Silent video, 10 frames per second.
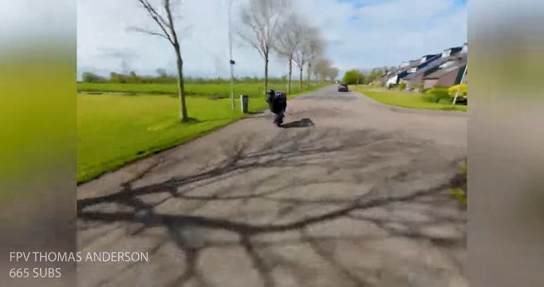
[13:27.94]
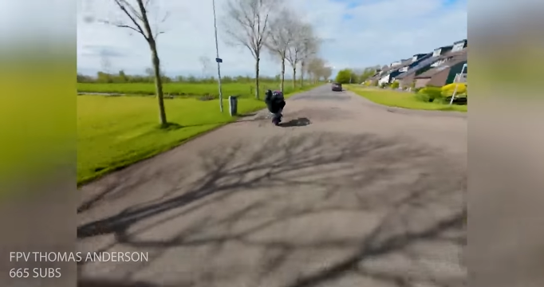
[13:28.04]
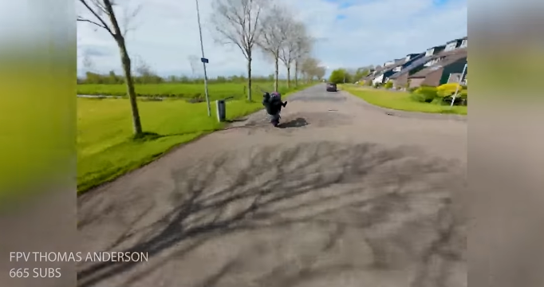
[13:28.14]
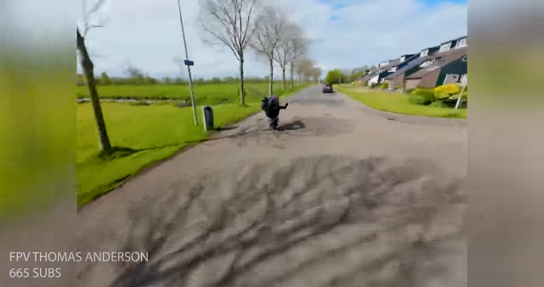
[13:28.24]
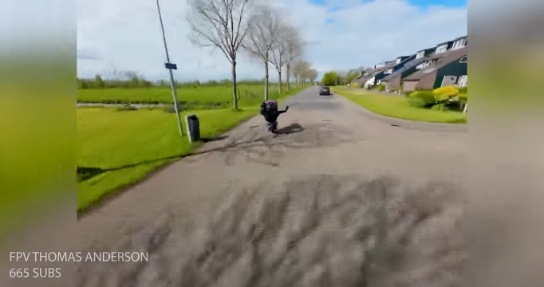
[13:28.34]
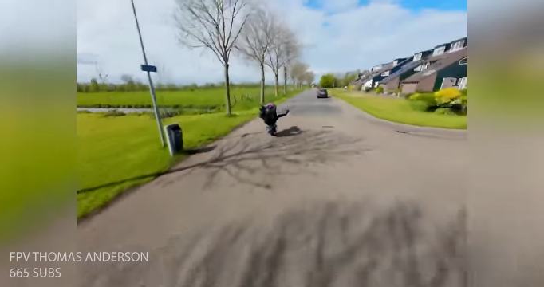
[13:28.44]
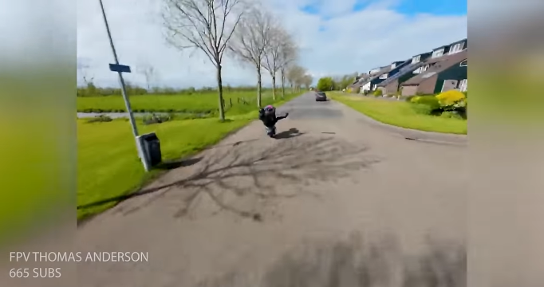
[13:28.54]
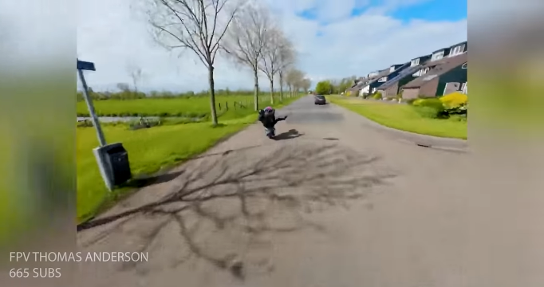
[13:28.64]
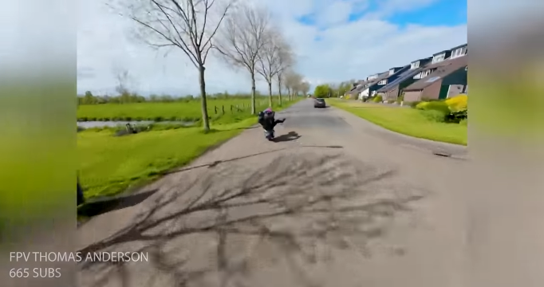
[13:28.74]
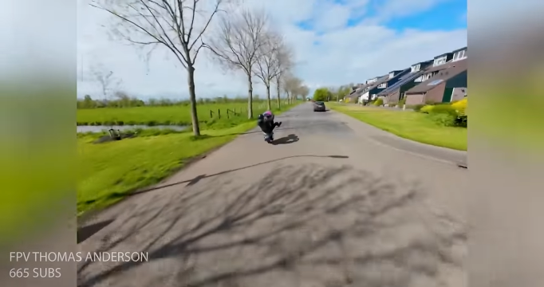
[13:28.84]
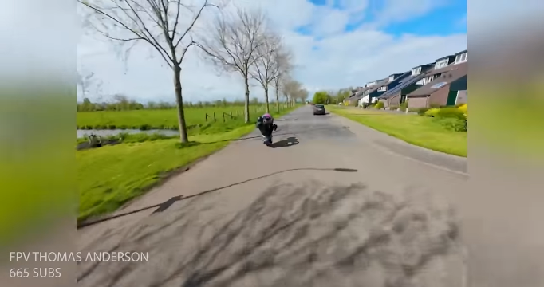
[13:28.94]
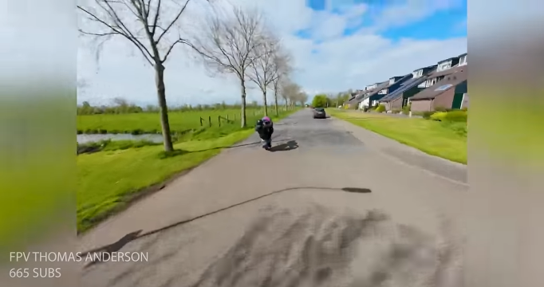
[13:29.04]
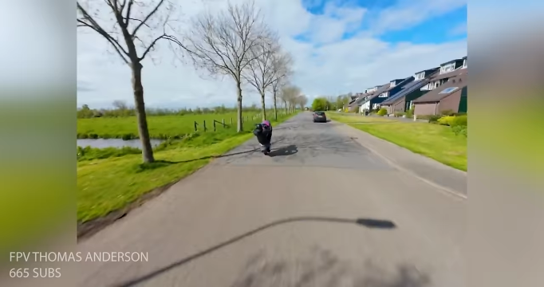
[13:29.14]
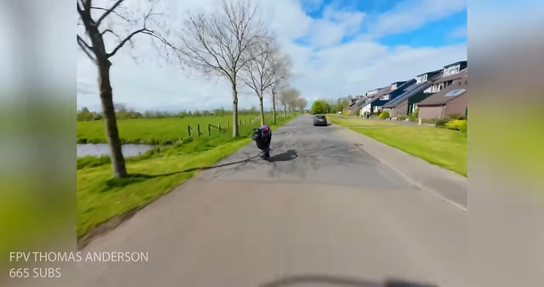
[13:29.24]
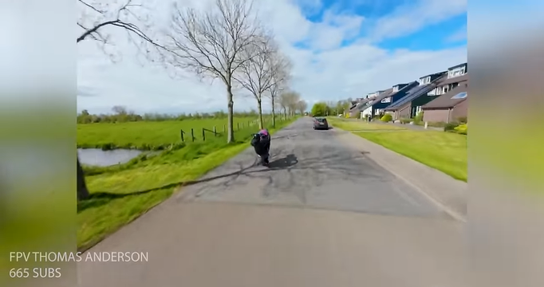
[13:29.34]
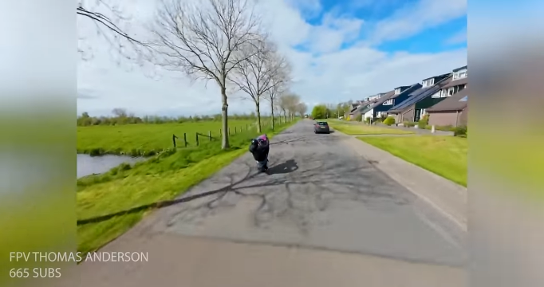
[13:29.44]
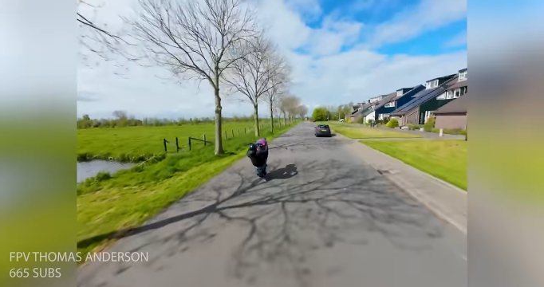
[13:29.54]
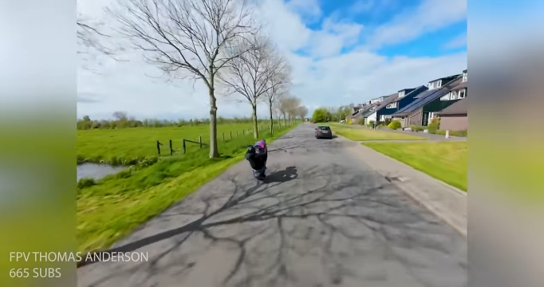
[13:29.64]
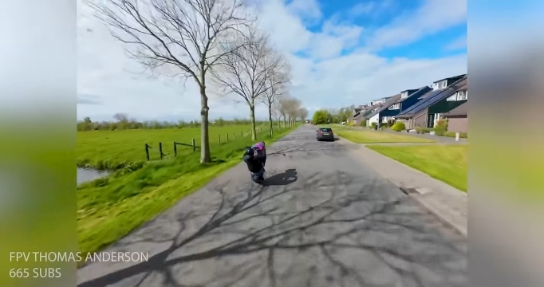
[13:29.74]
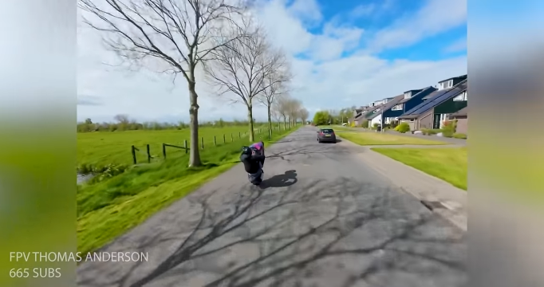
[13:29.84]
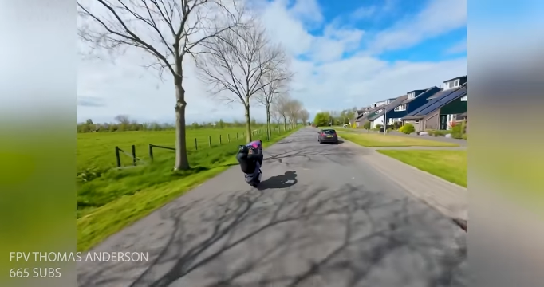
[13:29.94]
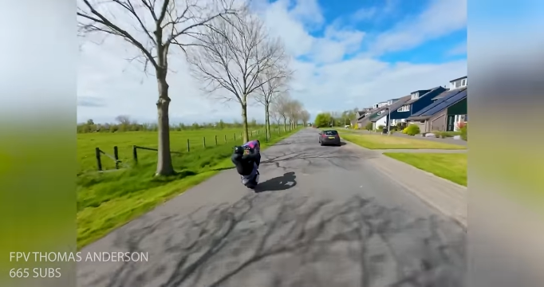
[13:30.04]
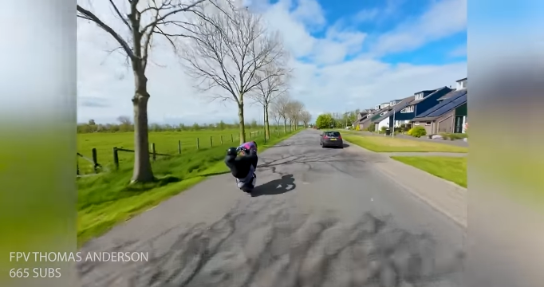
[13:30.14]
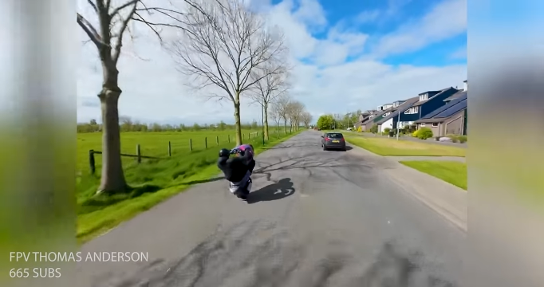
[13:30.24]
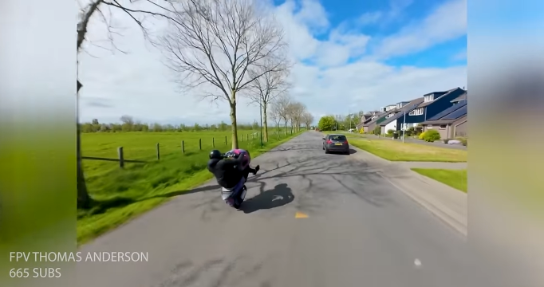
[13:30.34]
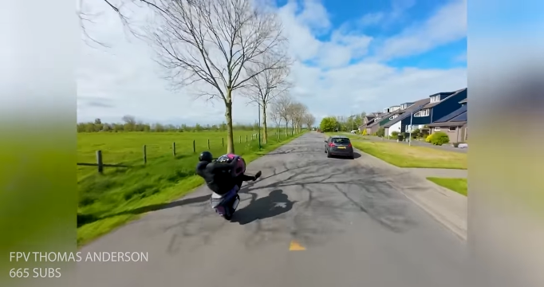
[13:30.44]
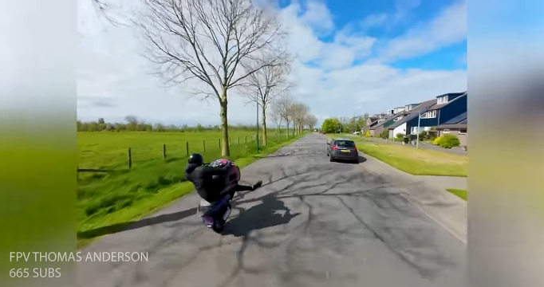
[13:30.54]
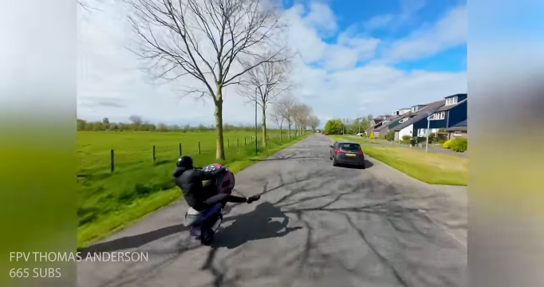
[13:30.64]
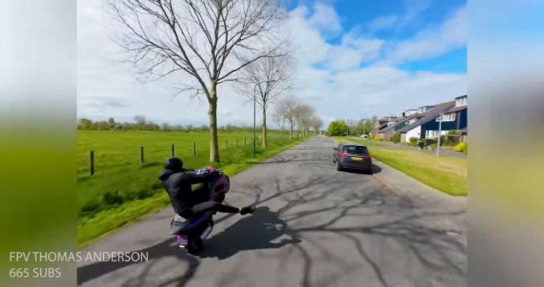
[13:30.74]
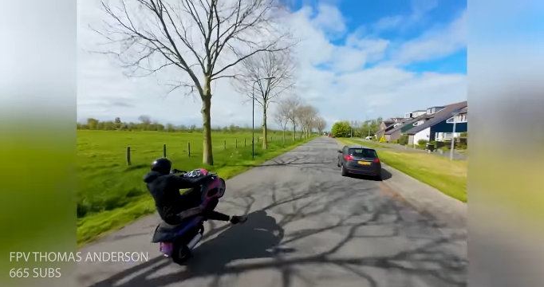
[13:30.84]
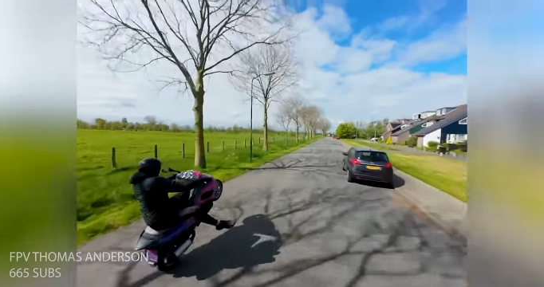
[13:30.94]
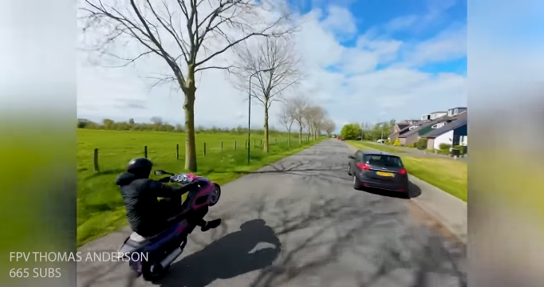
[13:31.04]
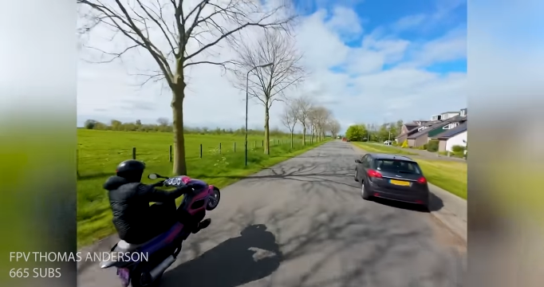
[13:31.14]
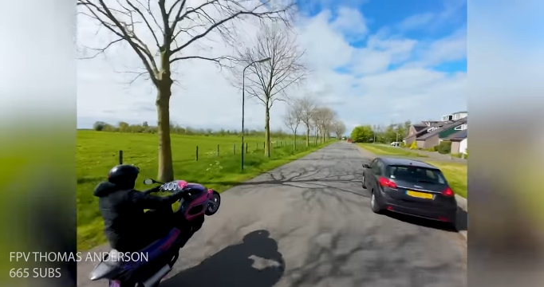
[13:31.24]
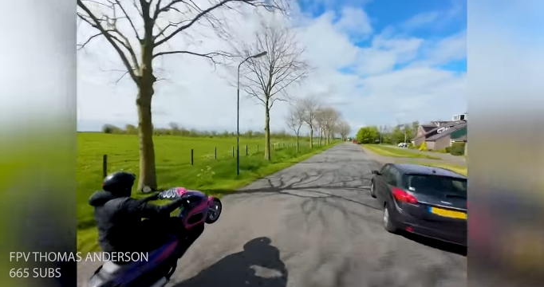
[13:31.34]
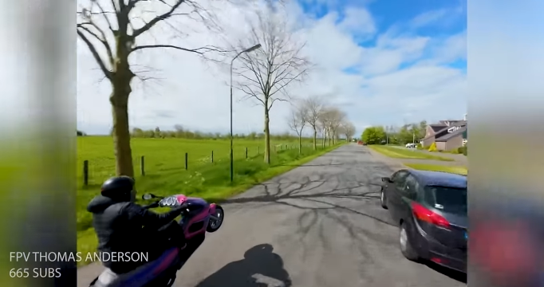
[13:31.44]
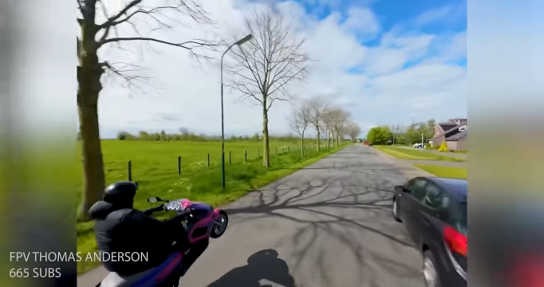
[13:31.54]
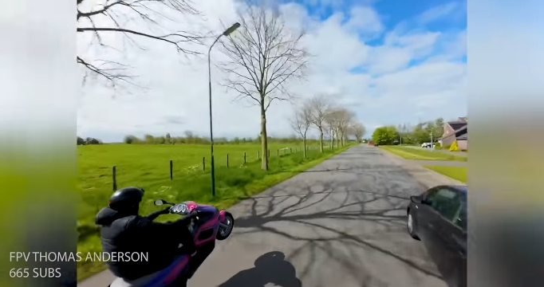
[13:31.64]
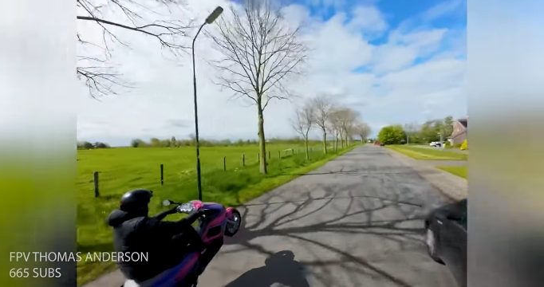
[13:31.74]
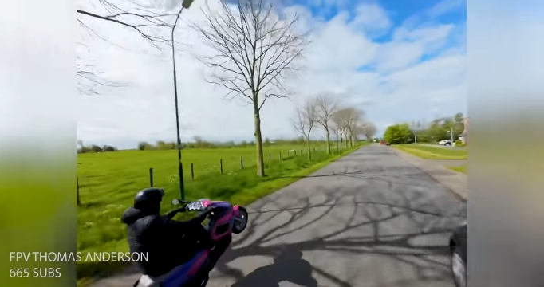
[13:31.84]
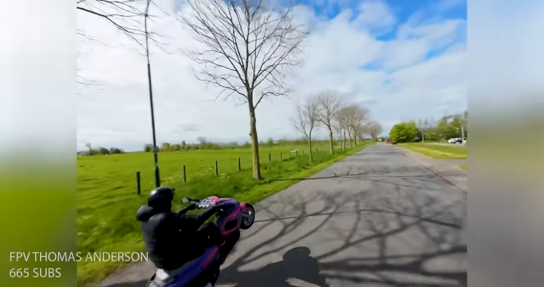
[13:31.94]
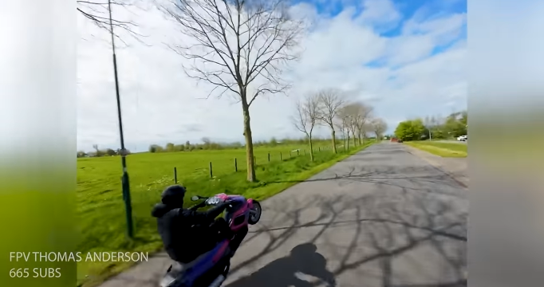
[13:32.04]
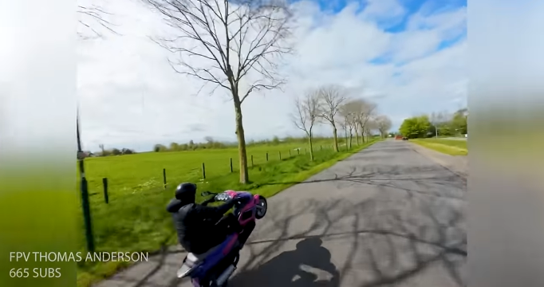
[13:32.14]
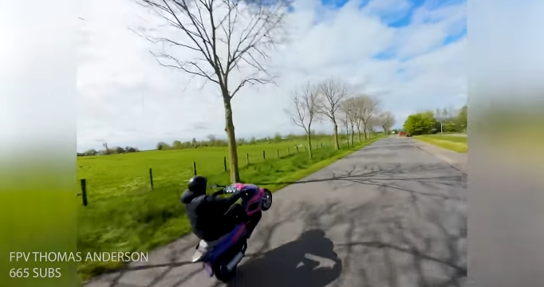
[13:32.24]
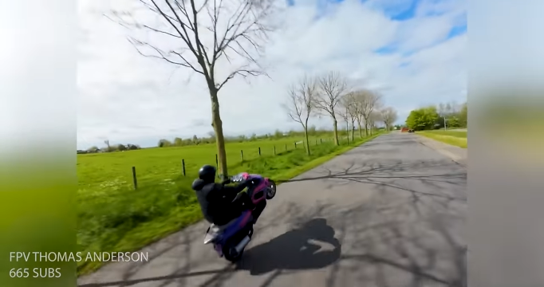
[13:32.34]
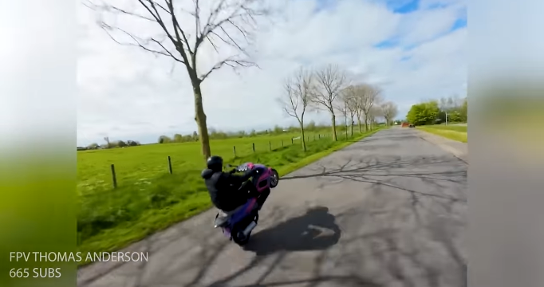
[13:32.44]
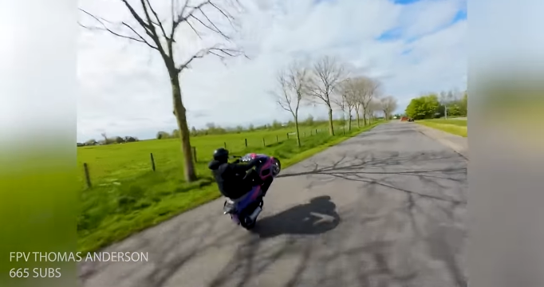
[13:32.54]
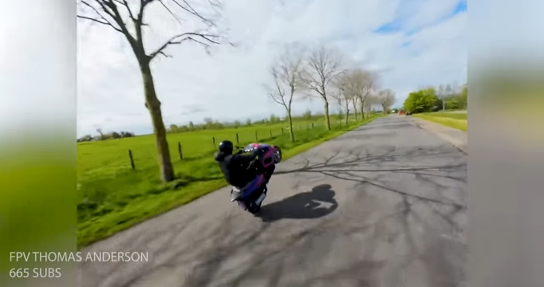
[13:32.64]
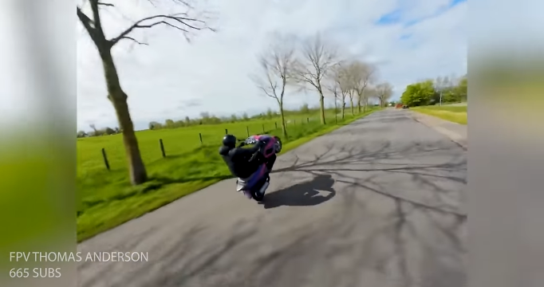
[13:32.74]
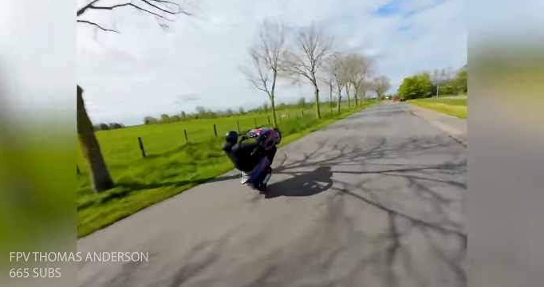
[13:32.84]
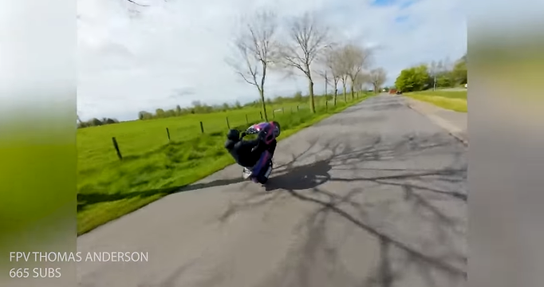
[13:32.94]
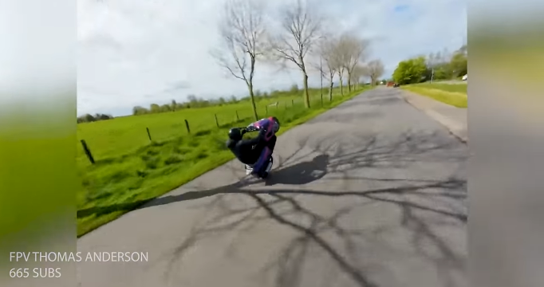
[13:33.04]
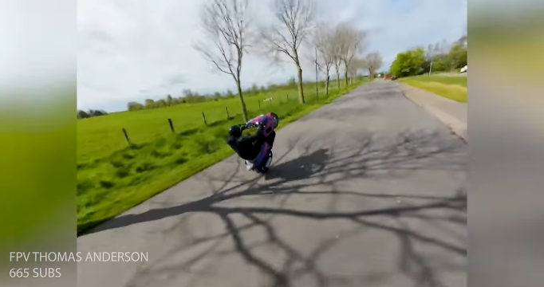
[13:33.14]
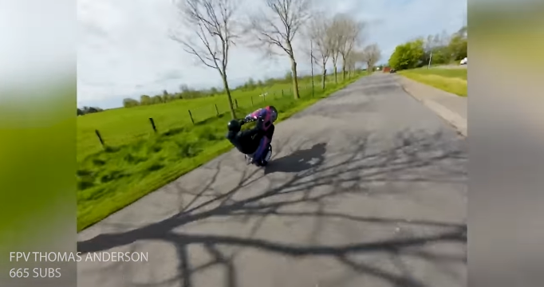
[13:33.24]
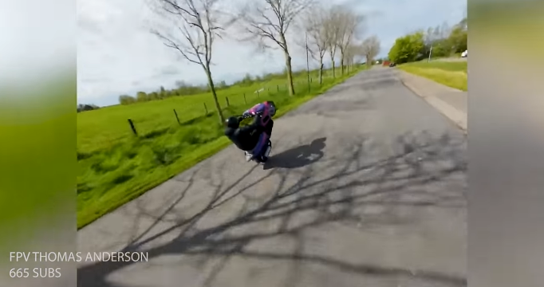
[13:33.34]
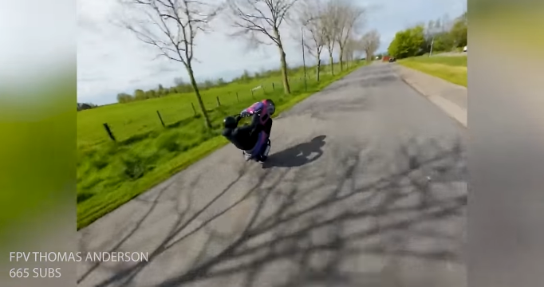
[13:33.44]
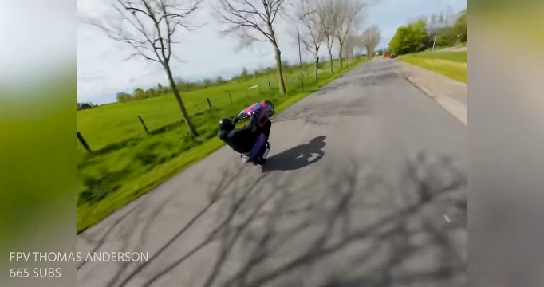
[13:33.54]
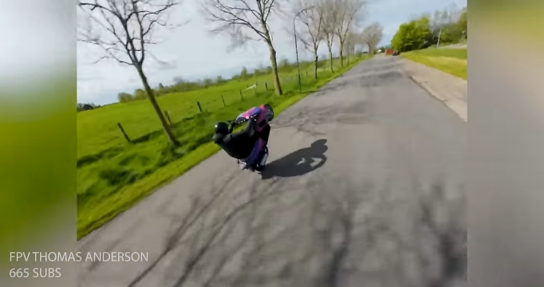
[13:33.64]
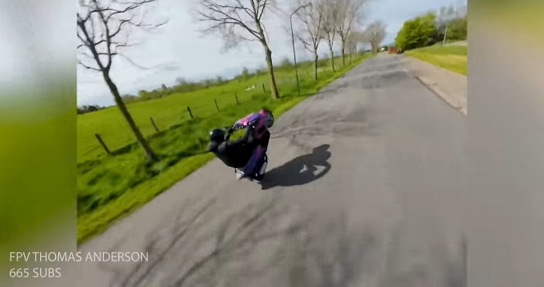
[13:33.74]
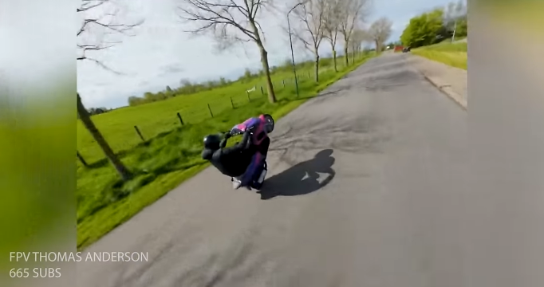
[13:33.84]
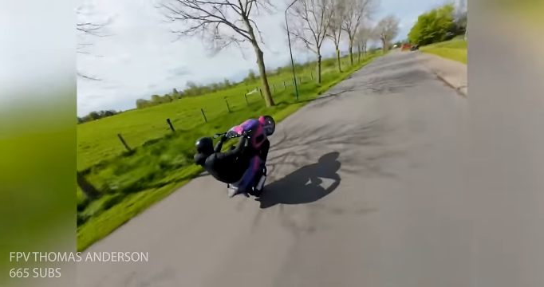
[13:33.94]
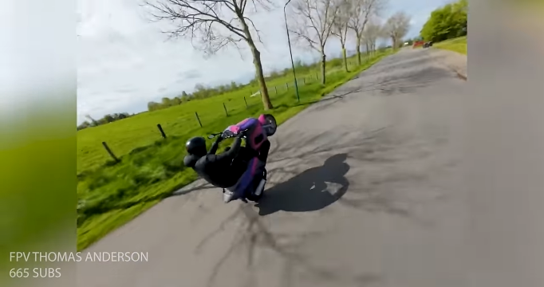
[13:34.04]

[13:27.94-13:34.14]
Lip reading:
Nobody's mouth can be seen.